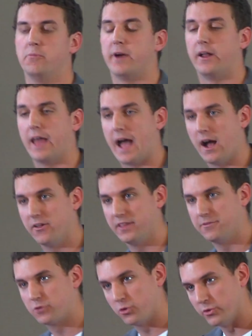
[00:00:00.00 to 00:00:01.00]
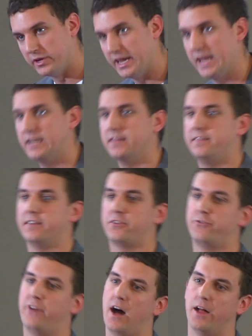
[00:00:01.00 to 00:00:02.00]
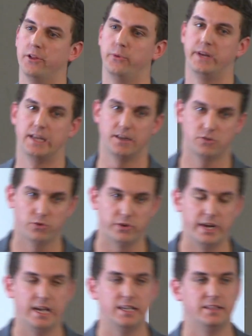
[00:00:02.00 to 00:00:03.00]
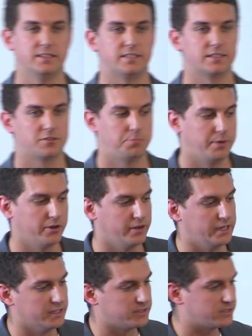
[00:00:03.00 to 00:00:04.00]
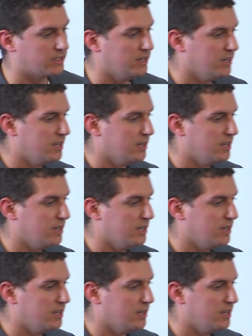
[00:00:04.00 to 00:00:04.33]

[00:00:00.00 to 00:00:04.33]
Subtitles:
about how they've created this following and created this experience.